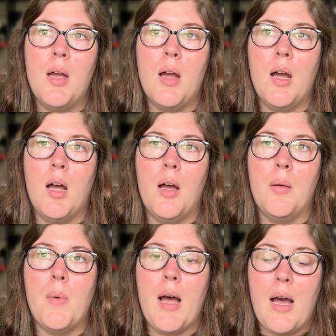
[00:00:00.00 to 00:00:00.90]

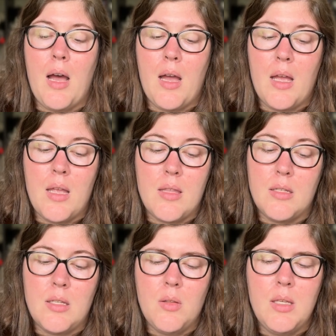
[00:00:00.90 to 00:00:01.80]
This
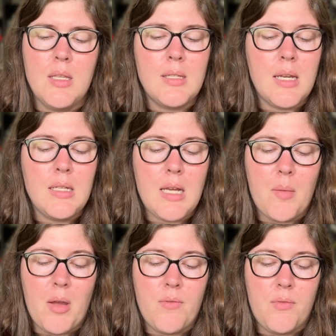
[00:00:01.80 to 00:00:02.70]
is only the second
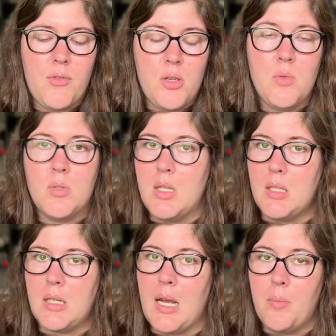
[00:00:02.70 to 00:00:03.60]
time I've used
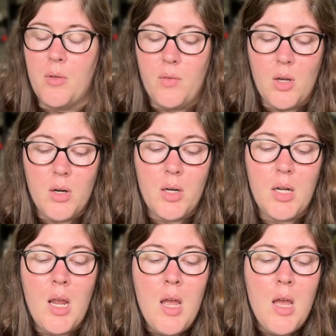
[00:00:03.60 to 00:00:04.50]
this type of
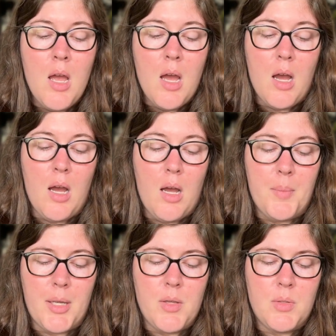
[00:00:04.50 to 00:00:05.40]
yarn.
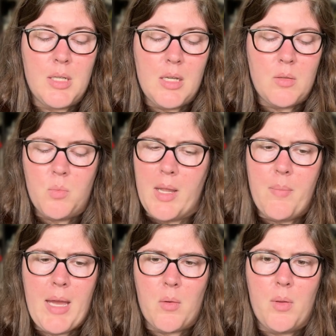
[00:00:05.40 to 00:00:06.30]
I used it way
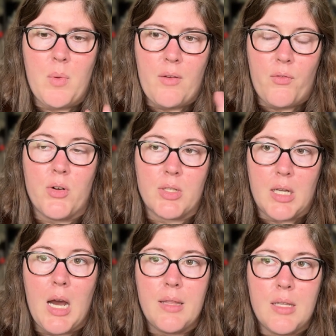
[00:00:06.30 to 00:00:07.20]
back when I first
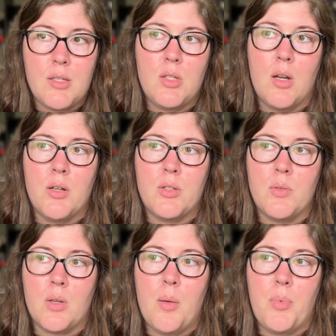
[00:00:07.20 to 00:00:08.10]
got this yarn, so a
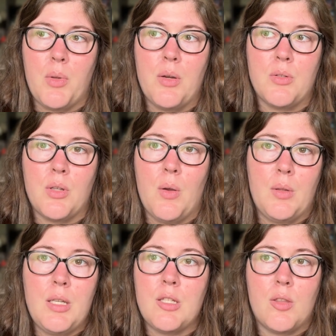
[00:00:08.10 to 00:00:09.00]
couple years ago, at
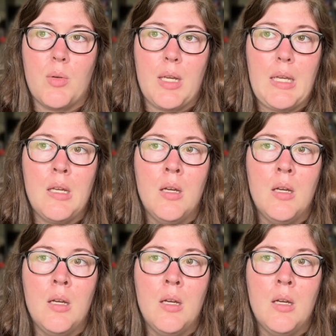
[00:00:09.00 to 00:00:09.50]
least three